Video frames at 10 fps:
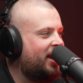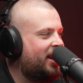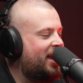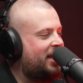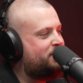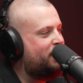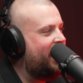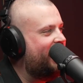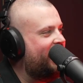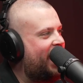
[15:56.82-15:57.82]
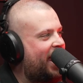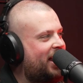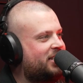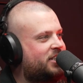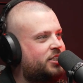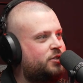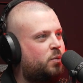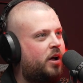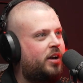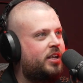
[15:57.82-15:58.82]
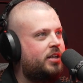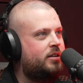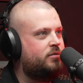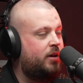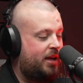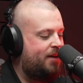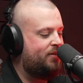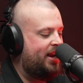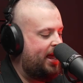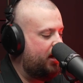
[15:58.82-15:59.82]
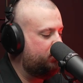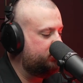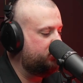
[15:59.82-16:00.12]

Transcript: Now that's mad. And even now, what